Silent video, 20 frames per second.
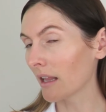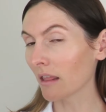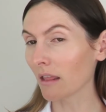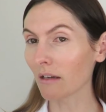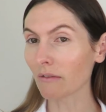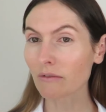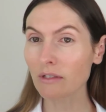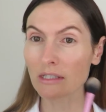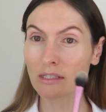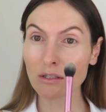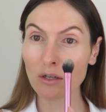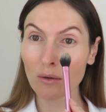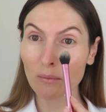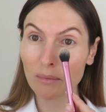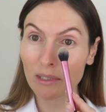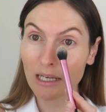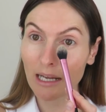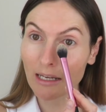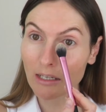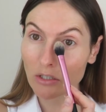I love this
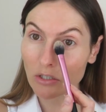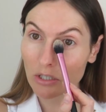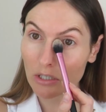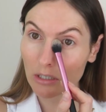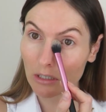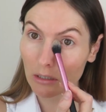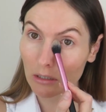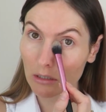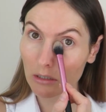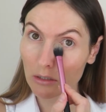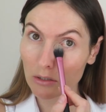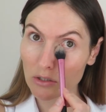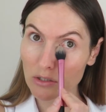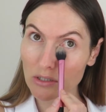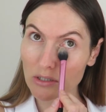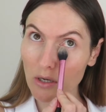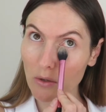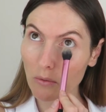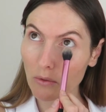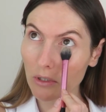combination.
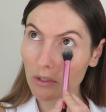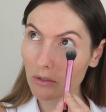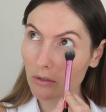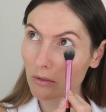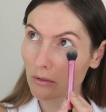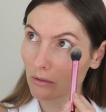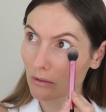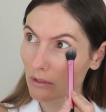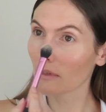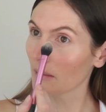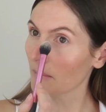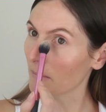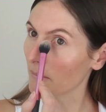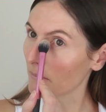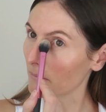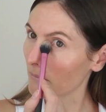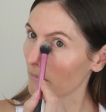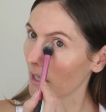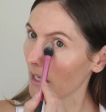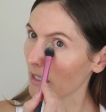So good.
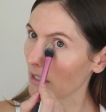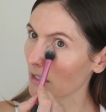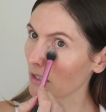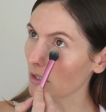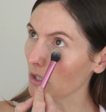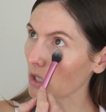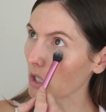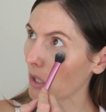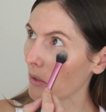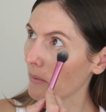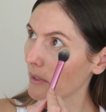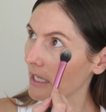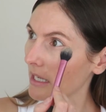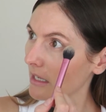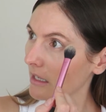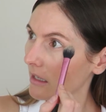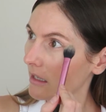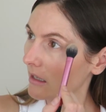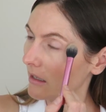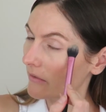I'm like
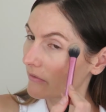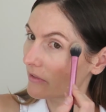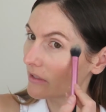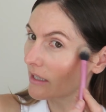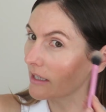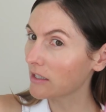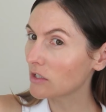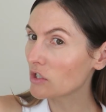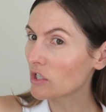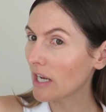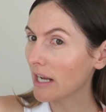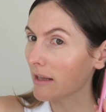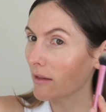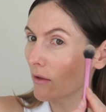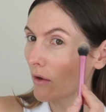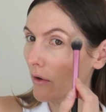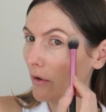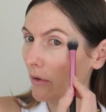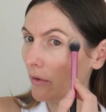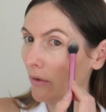glowing. I feel like
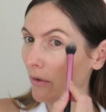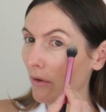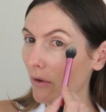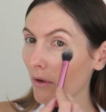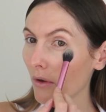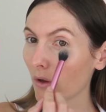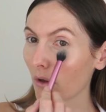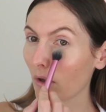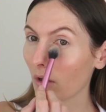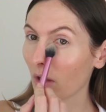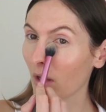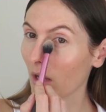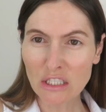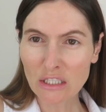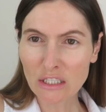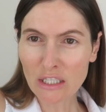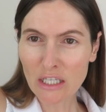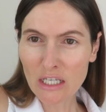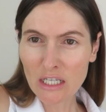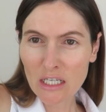J-Lo. Let's
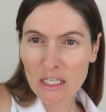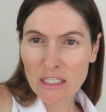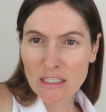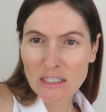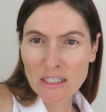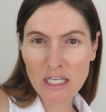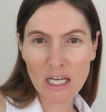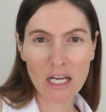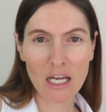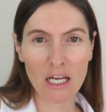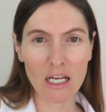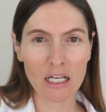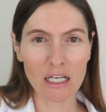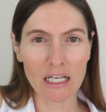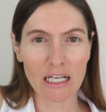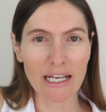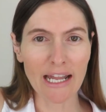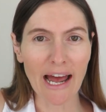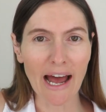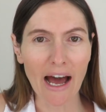
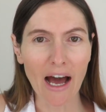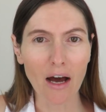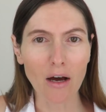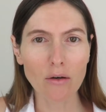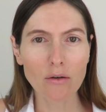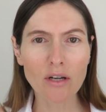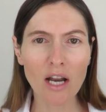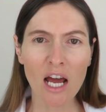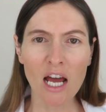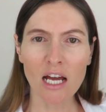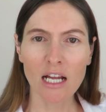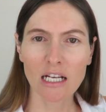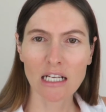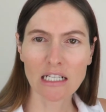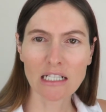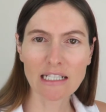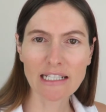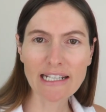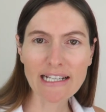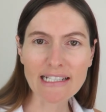get loud.
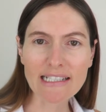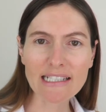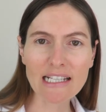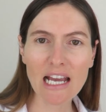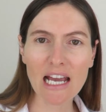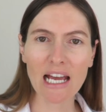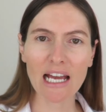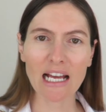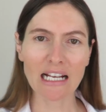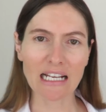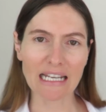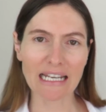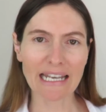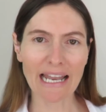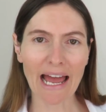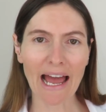Let's get